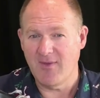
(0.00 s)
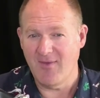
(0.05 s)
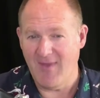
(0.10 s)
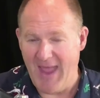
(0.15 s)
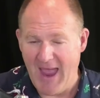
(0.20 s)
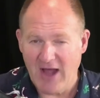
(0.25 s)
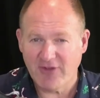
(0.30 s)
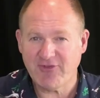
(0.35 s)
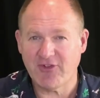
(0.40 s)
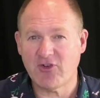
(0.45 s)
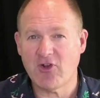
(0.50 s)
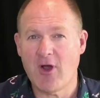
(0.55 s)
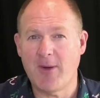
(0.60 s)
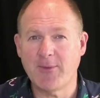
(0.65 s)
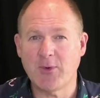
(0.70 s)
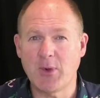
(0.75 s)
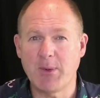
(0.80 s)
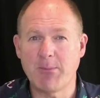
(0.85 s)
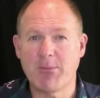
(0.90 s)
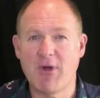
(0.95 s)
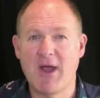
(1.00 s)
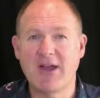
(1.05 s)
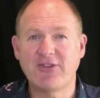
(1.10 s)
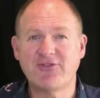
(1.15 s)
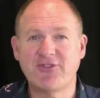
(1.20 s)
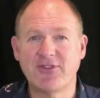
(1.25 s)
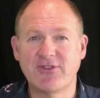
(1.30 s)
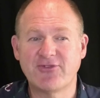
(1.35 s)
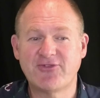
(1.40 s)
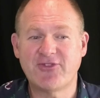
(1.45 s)
Now's the time to
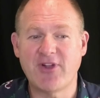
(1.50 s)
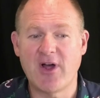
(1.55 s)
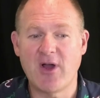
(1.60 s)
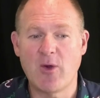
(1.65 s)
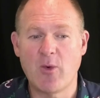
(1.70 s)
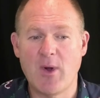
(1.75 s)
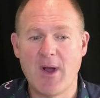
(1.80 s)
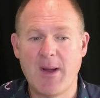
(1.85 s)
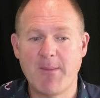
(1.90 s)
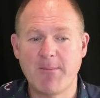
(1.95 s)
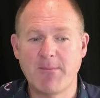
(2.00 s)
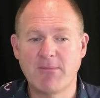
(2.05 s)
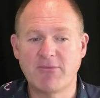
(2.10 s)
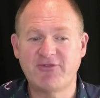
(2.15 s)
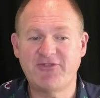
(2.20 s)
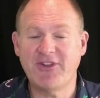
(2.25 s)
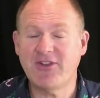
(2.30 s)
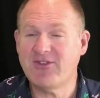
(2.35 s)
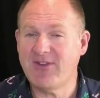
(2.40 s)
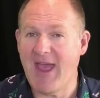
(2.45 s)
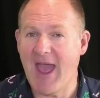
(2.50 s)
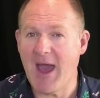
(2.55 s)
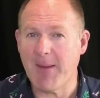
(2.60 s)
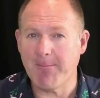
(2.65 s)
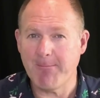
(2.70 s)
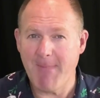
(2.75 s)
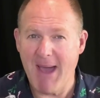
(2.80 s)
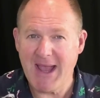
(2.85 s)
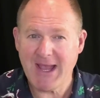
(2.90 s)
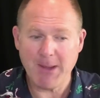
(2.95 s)
embrace it. So um, sit
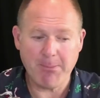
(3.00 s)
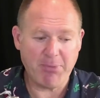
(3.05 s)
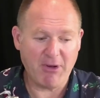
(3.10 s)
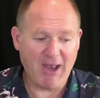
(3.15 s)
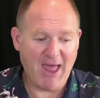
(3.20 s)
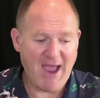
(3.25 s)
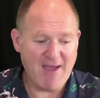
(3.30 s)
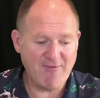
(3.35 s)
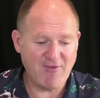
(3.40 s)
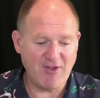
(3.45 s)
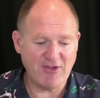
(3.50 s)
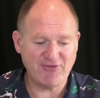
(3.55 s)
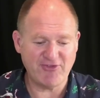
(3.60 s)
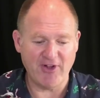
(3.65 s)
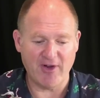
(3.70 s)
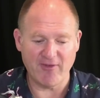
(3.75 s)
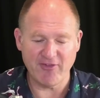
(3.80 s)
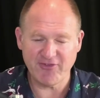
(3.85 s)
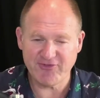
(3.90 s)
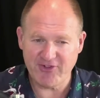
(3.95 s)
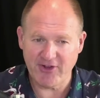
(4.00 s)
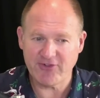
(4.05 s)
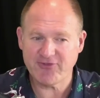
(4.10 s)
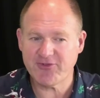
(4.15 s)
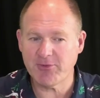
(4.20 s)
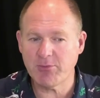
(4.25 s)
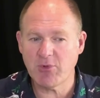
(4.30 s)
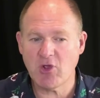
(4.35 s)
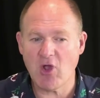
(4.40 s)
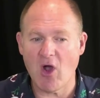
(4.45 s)
down, make a plan for yourself, set
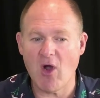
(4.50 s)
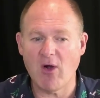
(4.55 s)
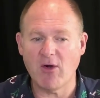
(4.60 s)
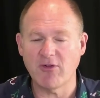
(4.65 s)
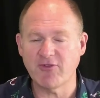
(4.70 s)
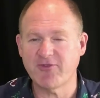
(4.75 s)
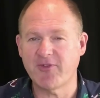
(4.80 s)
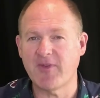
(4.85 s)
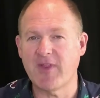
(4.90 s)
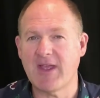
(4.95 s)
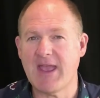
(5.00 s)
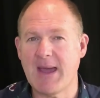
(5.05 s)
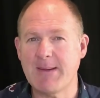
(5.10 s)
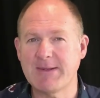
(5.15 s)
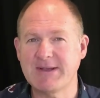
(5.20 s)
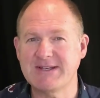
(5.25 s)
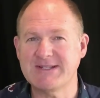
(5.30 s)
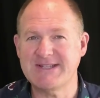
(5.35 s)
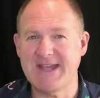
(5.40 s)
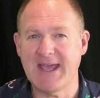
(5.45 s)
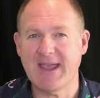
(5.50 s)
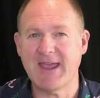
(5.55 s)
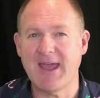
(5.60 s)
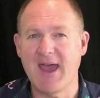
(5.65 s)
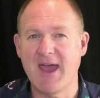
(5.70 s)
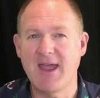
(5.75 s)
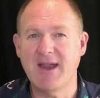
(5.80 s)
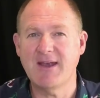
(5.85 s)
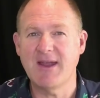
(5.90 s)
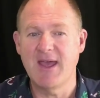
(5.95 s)
some goals for the coming
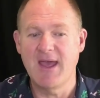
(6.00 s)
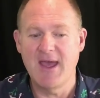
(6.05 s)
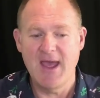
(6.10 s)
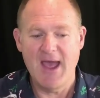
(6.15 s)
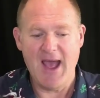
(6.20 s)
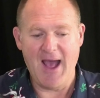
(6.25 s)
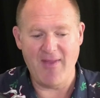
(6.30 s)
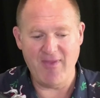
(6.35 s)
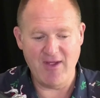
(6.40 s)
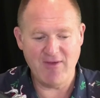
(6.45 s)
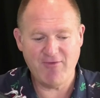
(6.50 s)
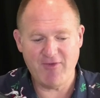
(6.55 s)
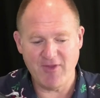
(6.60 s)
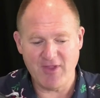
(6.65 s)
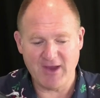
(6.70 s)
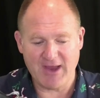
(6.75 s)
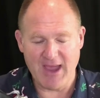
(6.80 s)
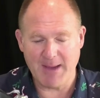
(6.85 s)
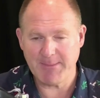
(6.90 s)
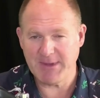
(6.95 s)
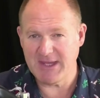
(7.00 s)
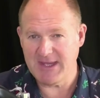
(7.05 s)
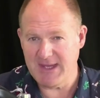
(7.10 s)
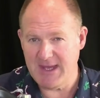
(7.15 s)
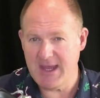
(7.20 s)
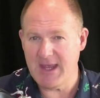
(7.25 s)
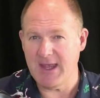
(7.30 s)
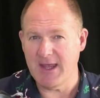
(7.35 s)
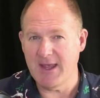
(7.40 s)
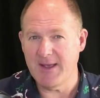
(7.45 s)
decade and then for the coming
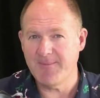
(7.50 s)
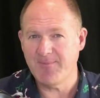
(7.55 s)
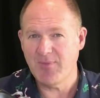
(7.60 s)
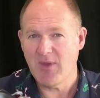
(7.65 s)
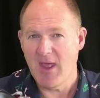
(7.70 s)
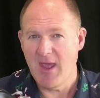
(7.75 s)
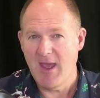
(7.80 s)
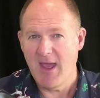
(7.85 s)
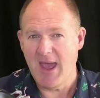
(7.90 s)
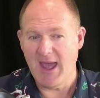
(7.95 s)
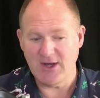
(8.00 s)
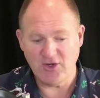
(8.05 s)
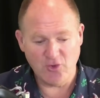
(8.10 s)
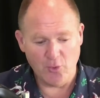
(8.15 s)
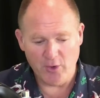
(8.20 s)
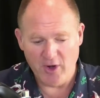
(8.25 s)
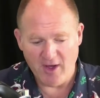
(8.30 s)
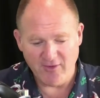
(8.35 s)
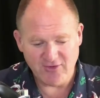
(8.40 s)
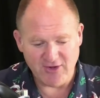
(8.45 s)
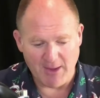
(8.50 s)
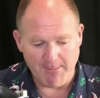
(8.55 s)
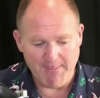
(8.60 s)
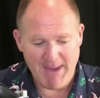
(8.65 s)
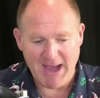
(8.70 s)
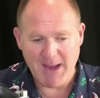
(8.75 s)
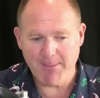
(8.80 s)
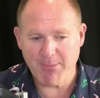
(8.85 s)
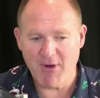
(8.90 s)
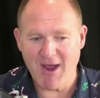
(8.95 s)
year, and do what I've done
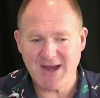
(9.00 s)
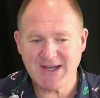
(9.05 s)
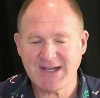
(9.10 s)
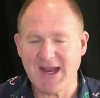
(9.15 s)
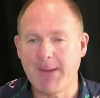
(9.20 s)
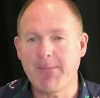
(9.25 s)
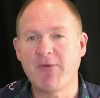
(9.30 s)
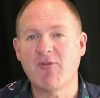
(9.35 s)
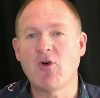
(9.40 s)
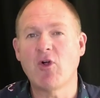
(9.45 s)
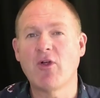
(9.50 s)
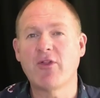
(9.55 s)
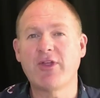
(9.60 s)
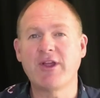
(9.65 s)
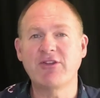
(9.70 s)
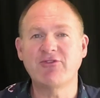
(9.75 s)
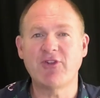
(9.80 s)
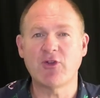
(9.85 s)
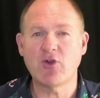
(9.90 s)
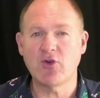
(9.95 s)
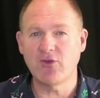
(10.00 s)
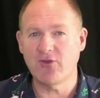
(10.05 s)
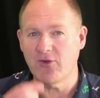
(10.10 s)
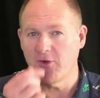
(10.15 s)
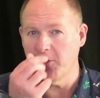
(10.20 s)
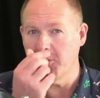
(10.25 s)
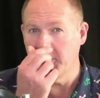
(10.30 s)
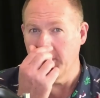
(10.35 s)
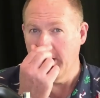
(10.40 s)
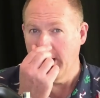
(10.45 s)
make a brain dump of all the things you could
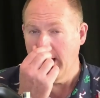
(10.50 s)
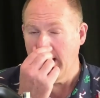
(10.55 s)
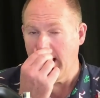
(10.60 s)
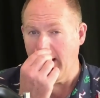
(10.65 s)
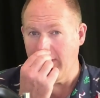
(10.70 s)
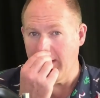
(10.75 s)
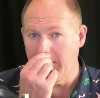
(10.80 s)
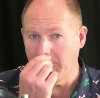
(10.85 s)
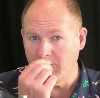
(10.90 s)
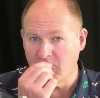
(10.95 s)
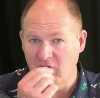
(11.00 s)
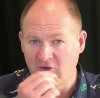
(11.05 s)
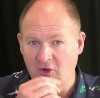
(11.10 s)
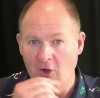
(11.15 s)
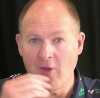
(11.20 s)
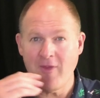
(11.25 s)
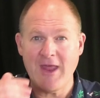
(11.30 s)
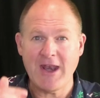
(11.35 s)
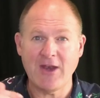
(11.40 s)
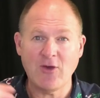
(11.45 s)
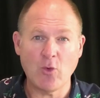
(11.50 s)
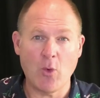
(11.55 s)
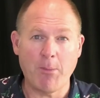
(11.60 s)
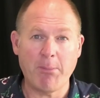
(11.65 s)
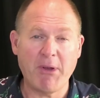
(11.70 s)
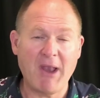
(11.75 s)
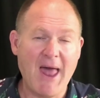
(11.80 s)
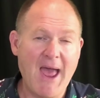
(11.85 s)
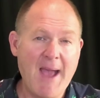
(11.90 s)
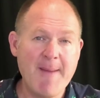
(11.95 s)
do, and then turn that into a
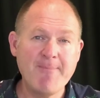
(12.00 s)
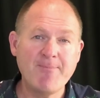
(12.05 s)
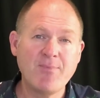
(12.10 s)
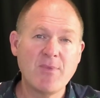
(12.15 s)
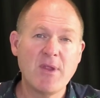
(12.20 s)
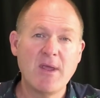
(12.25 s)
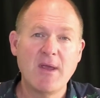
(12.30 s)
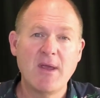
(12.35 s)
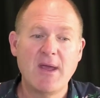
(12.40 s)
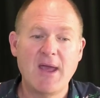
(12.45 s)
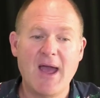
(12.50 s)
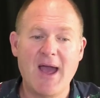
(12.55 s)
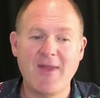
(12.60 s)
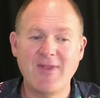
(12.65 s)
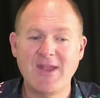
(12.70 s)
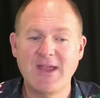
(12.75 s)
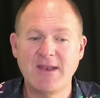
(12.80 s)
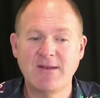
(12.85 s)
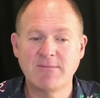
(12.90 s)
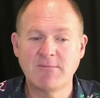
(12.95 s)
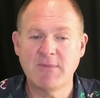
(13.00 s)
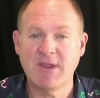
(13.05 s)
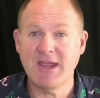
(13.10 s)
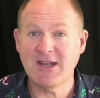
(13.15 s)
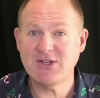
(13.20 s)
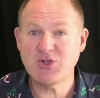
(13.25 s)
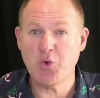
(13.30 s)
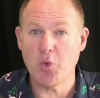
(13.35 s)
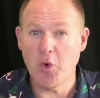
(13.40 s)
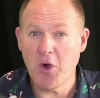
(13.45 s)
plan. And then
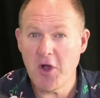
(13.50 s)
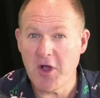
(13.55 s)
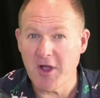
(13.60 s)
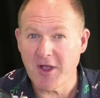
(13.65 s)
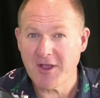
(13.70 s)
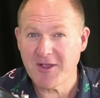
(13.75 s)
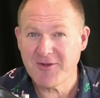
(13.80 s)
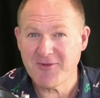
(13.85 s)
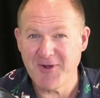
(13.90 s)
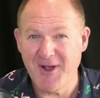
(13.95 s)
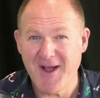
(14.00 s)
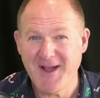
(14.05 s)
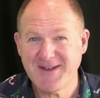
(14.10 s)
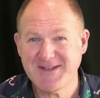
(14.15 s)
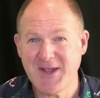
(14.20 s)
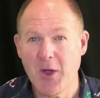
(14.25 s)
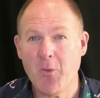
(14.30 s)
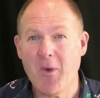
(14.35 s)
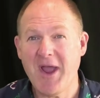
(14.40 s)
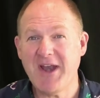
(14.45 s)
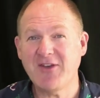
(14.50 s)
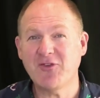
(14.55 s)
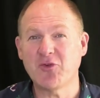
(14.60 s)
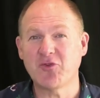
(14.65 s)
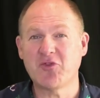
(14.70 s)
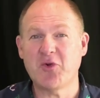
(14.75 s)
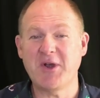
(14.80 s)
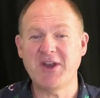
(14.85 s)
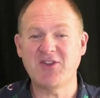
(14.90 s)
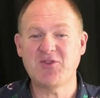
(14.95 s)
get to work, right? Don't wait until
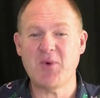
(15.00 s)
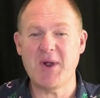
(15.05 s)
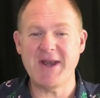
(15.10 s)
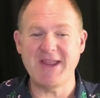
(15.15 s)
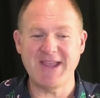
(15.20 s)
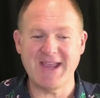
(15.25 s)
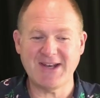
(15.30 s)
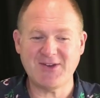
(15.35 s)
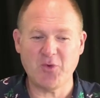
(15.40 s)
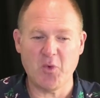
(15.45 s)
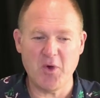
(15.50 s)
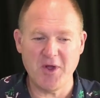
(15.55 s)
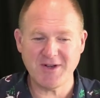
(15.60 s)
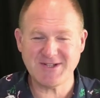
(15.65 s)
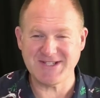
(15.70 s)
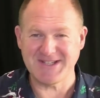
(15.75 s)
2020. Get to work